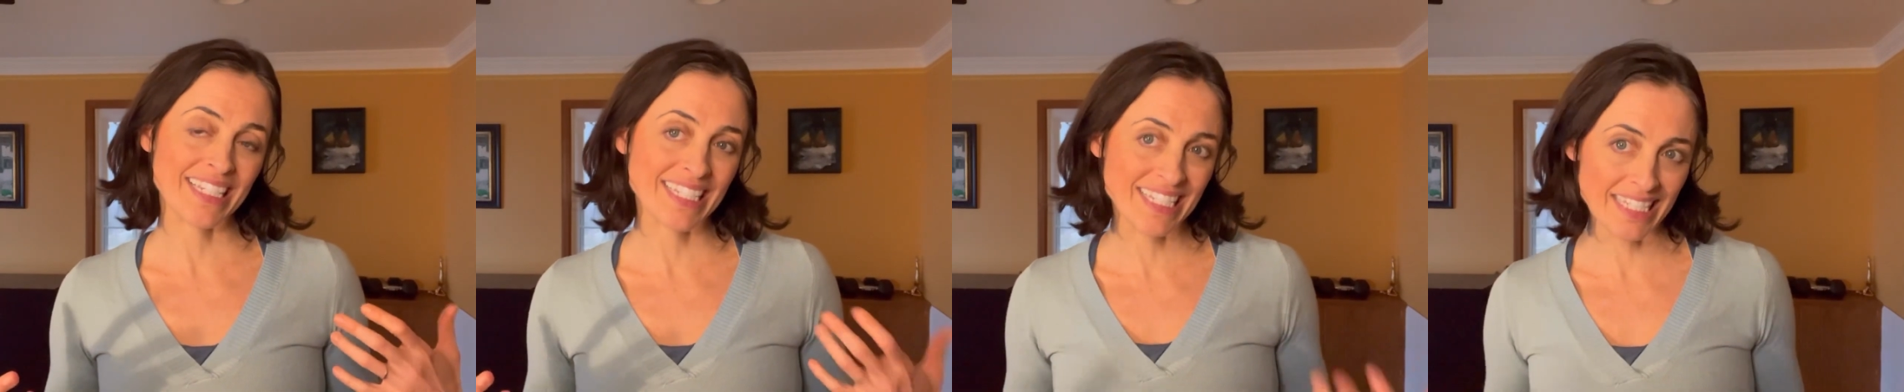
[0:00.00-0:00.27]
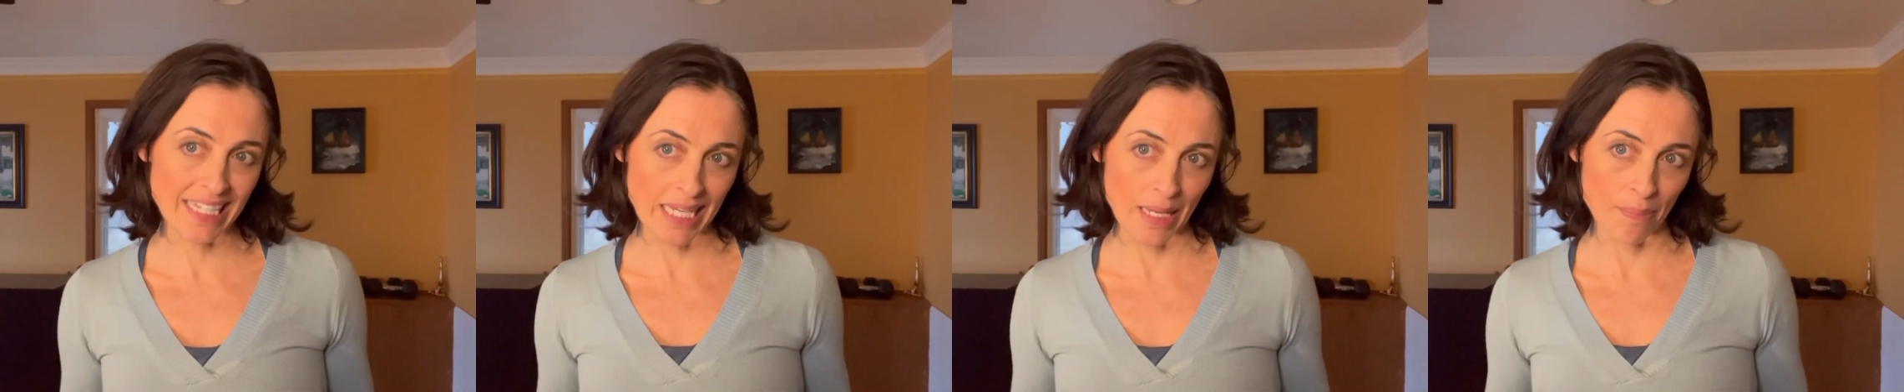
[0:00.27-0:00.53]

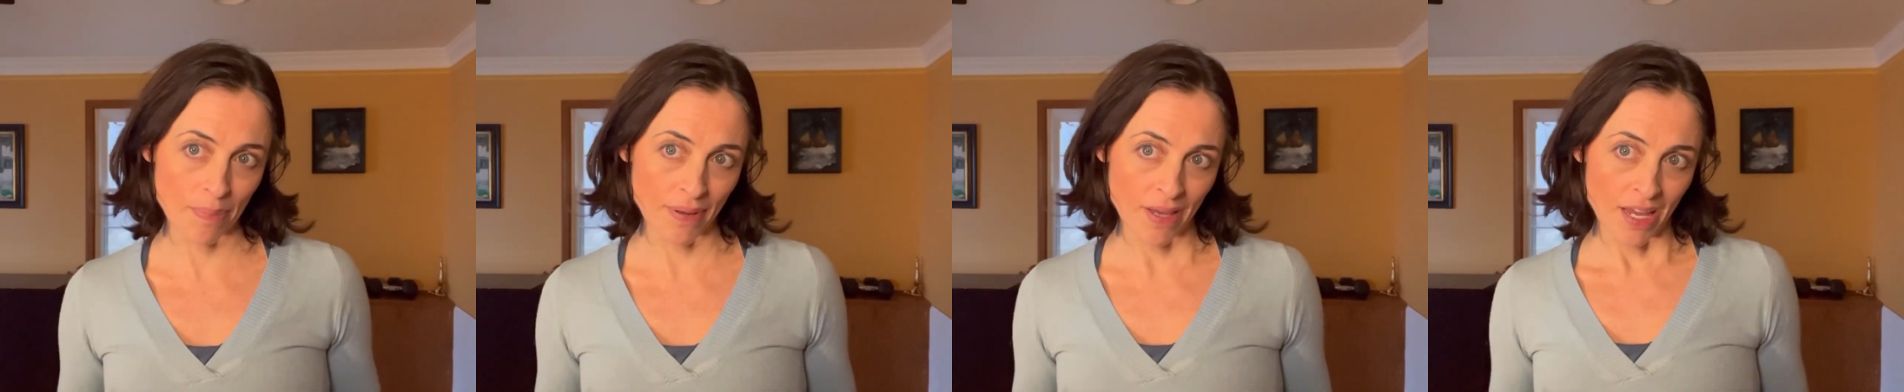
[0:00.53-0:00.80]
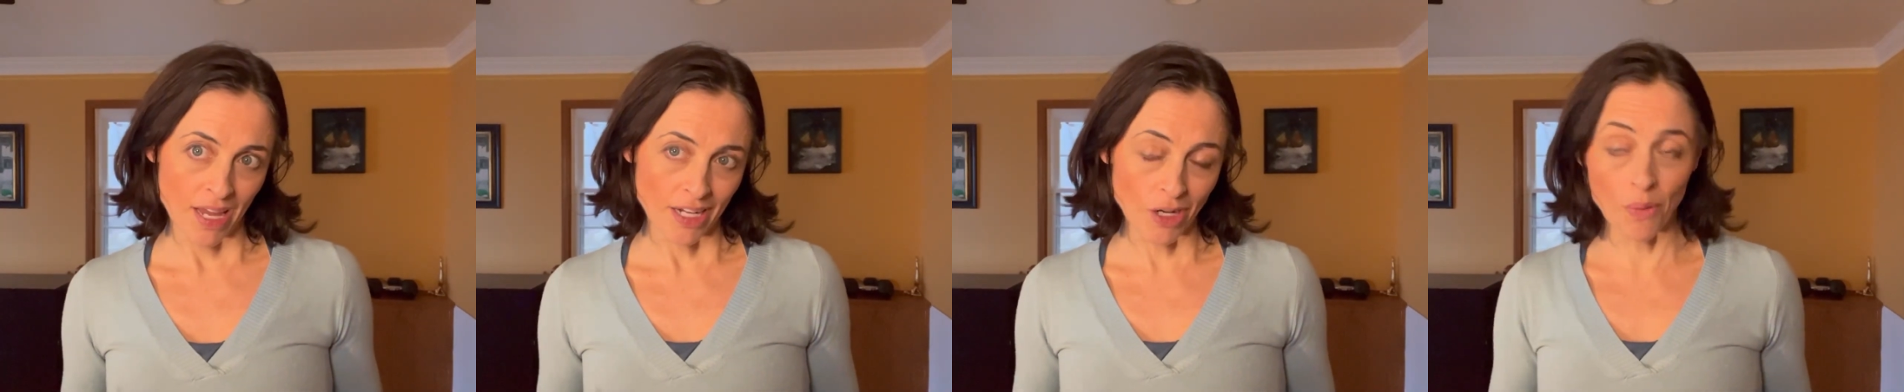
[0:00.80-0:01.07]
sleep,
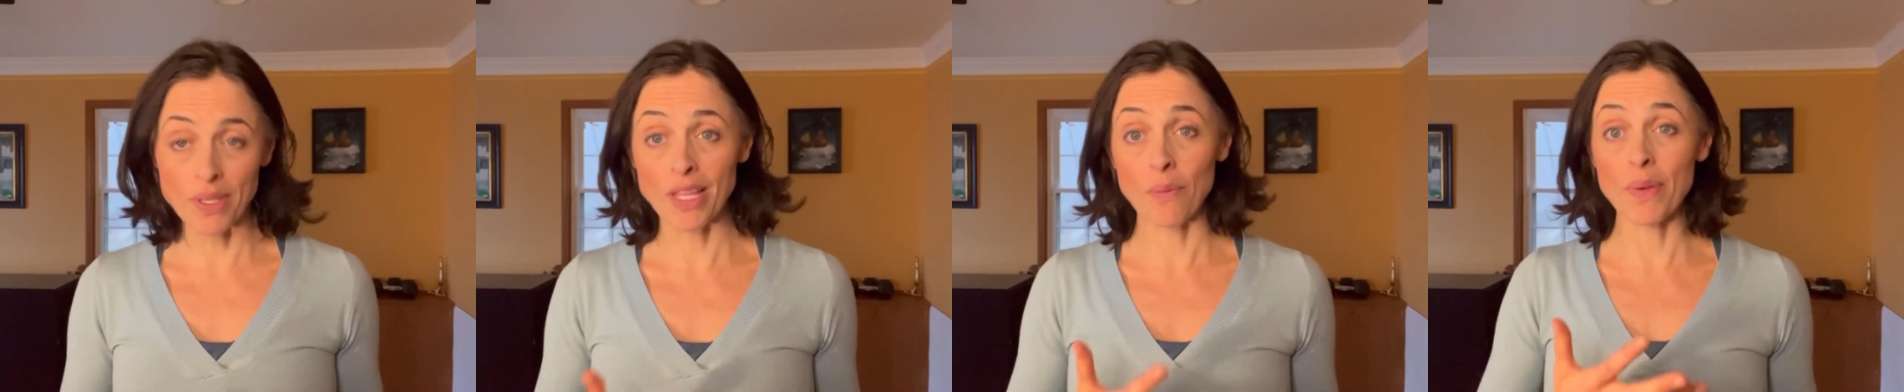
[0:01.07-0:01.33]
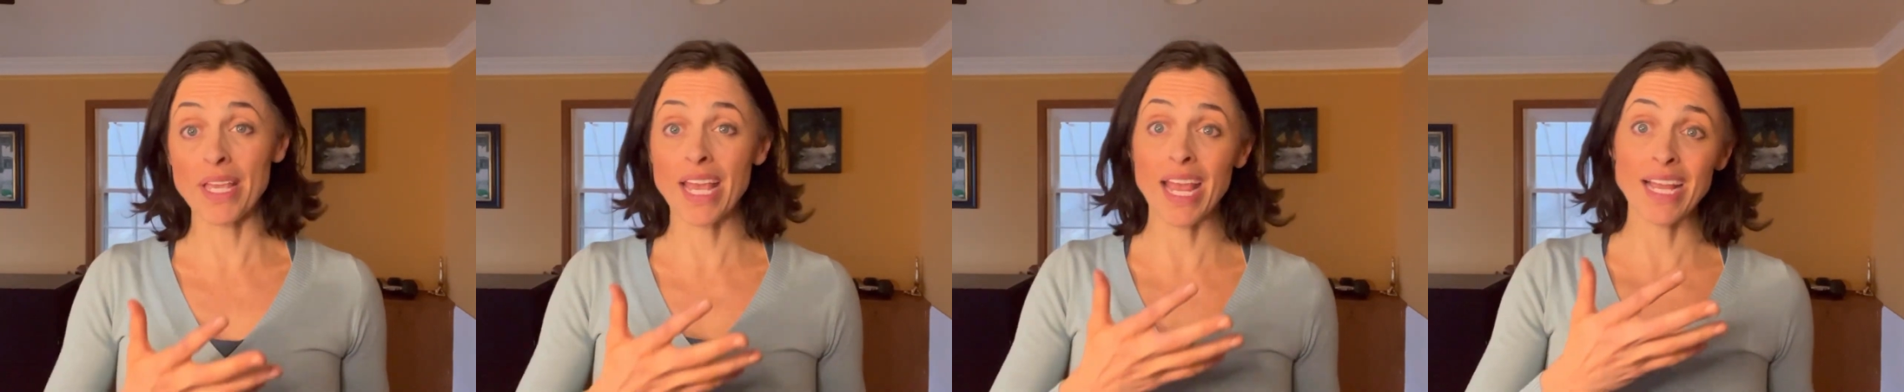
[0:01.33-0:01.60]
knowing that
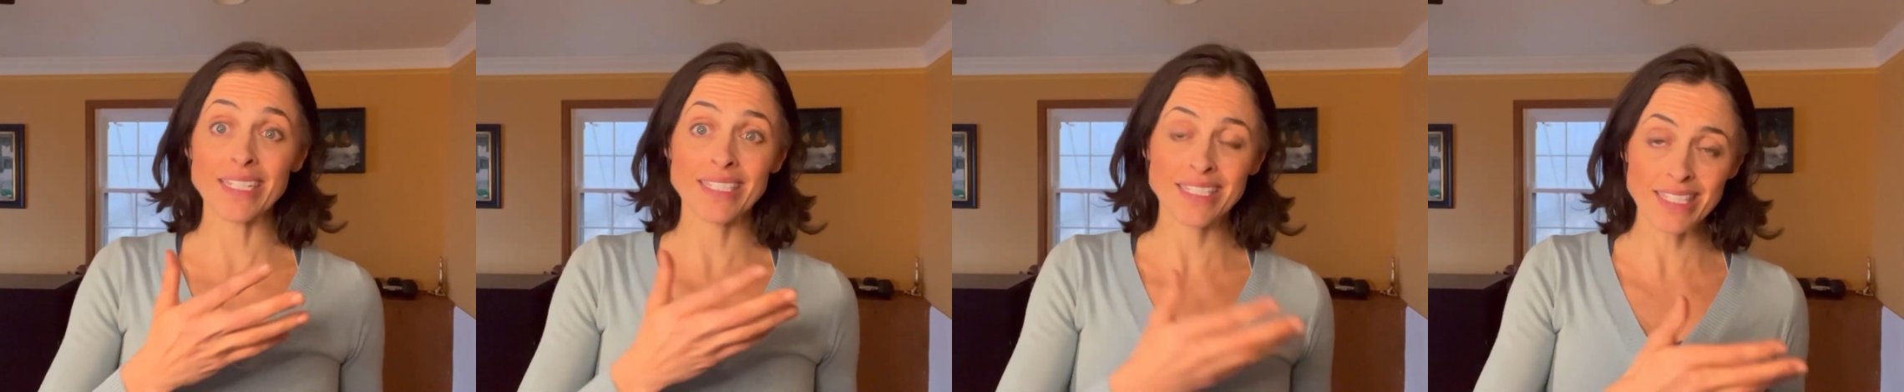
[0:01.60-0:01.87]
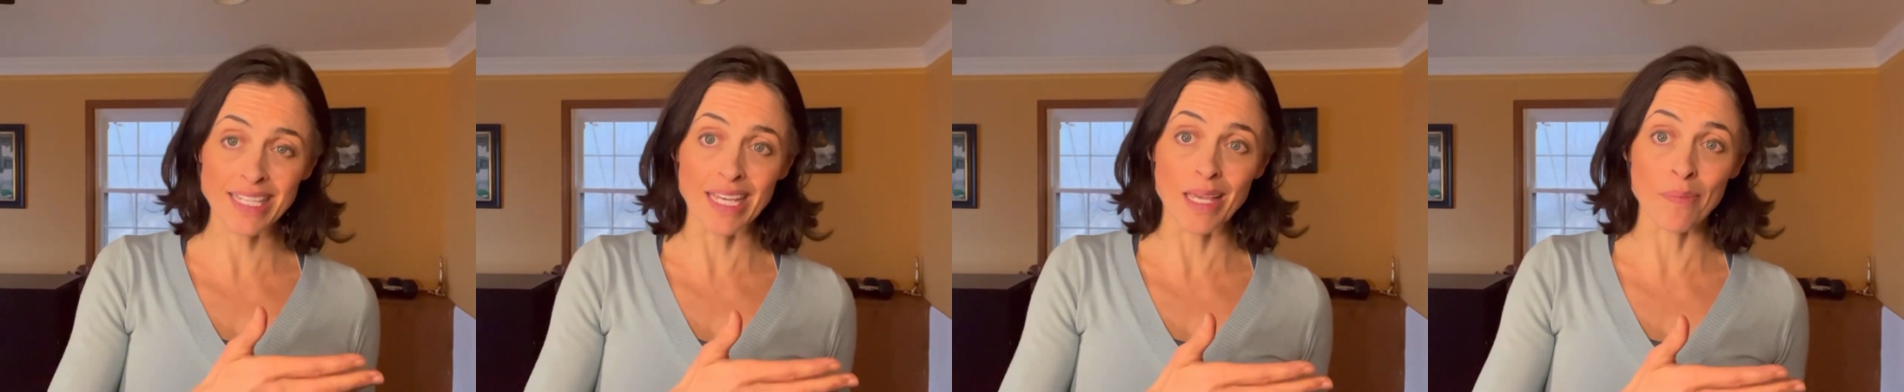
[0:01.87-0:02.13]
we can't
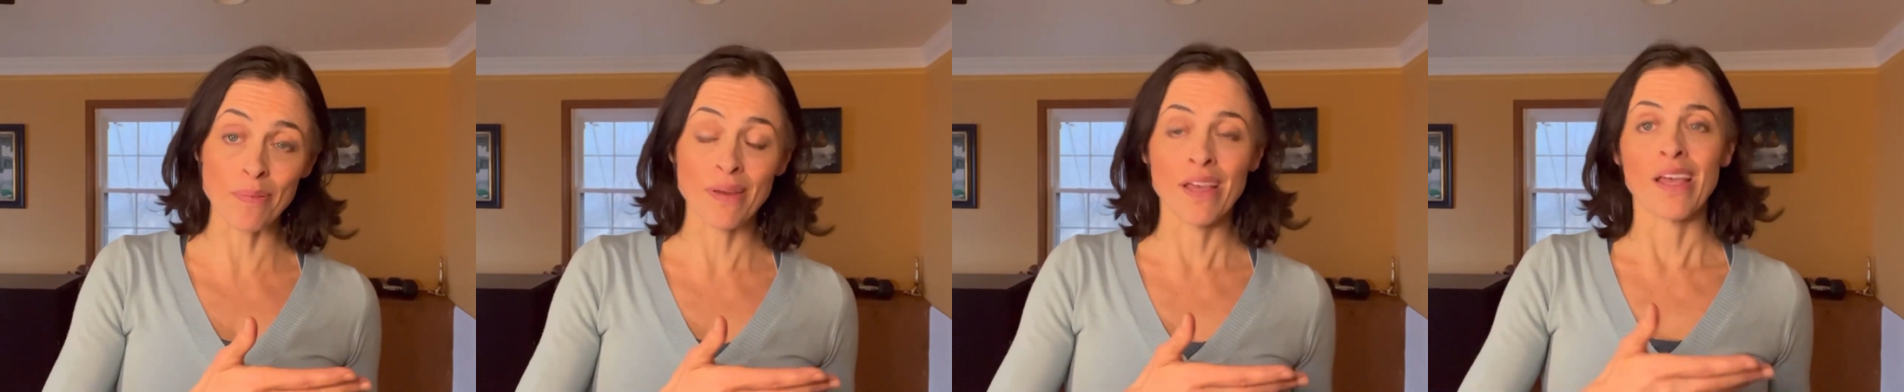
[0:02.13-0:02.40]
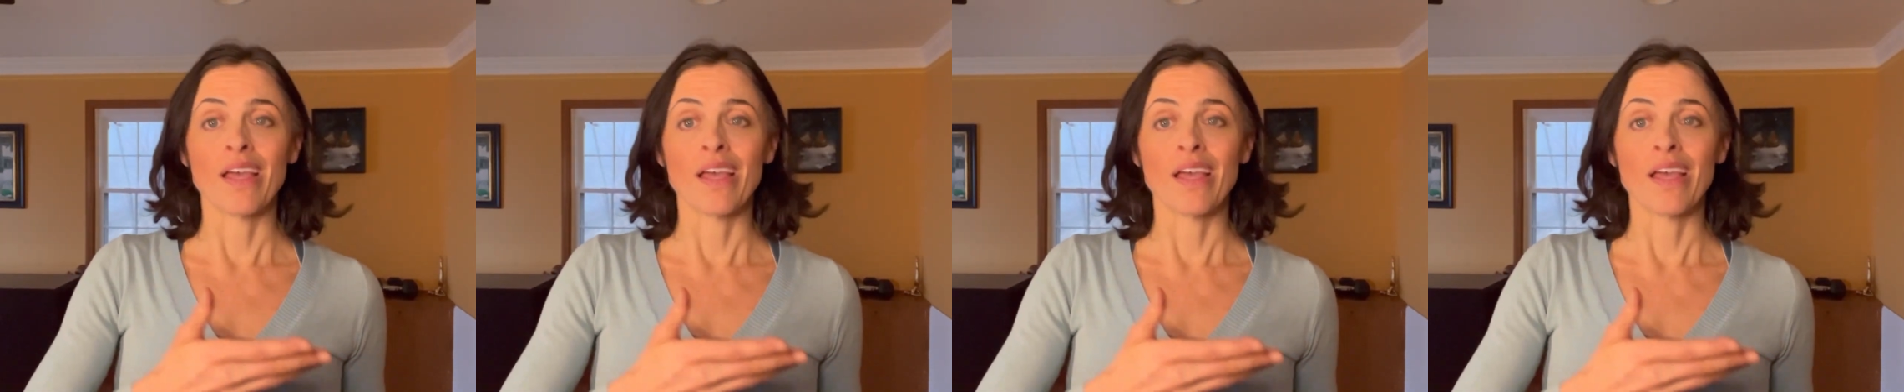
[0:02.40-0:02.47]
sleep,